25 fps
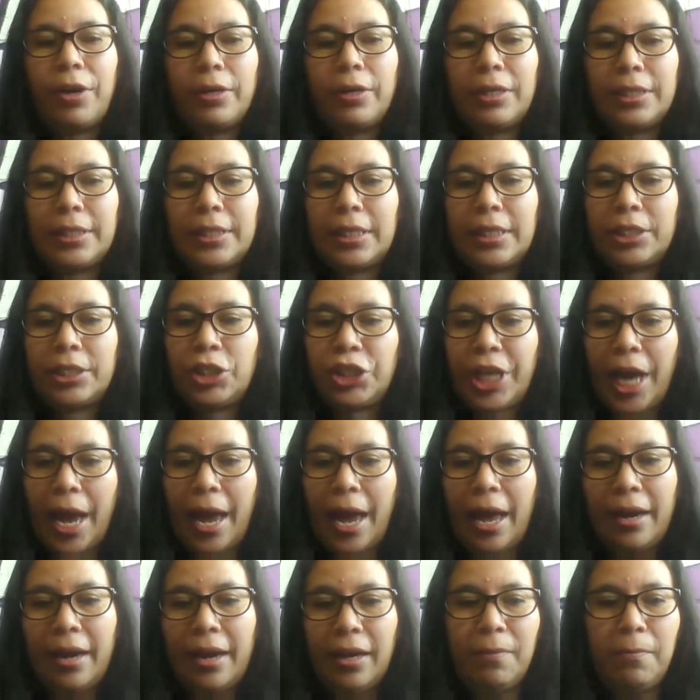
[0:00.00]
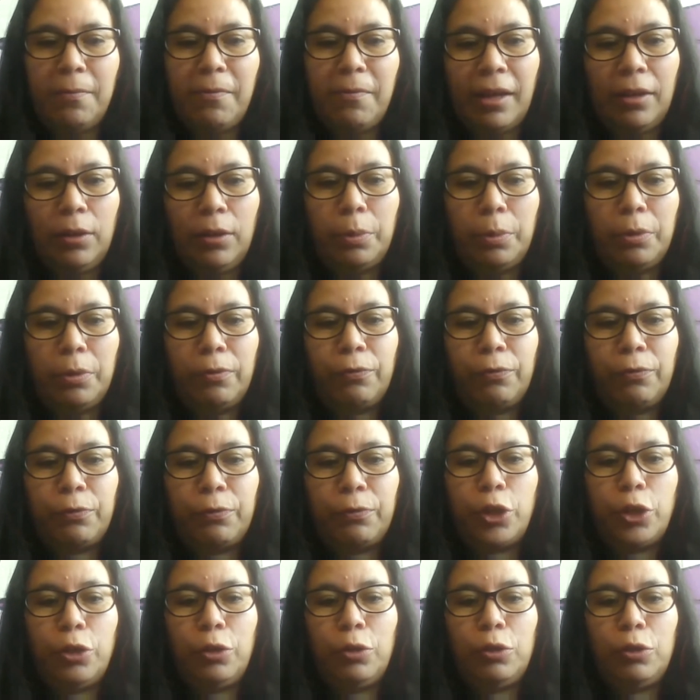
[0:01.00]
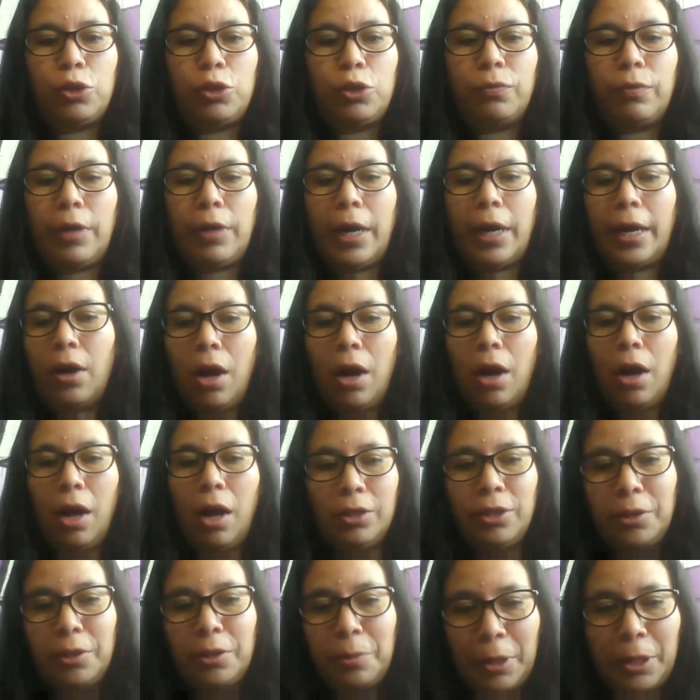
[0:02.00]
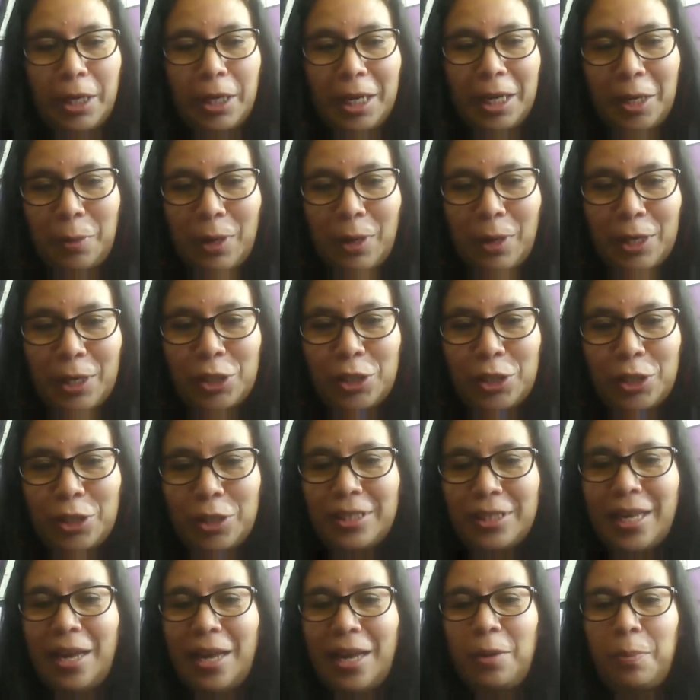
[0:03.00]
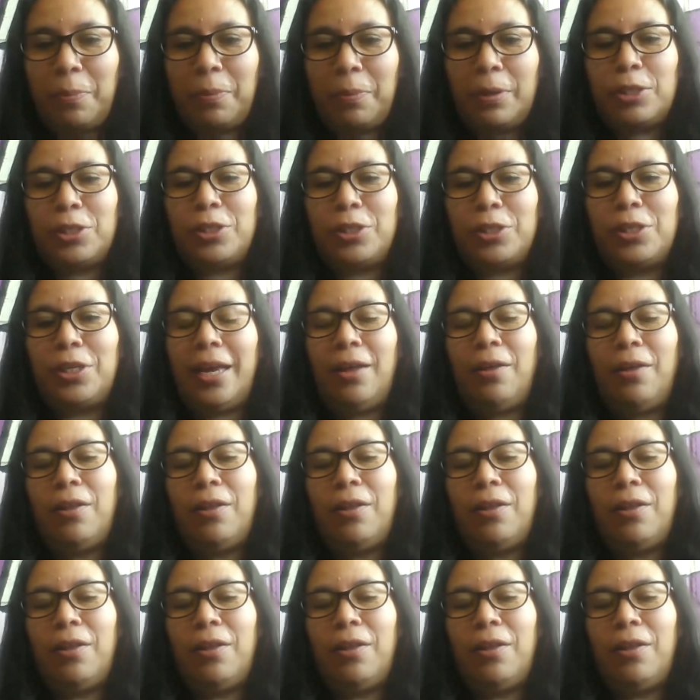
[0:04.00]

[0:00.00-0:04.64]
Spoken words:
and there is a chat available for you to write all your burning questions,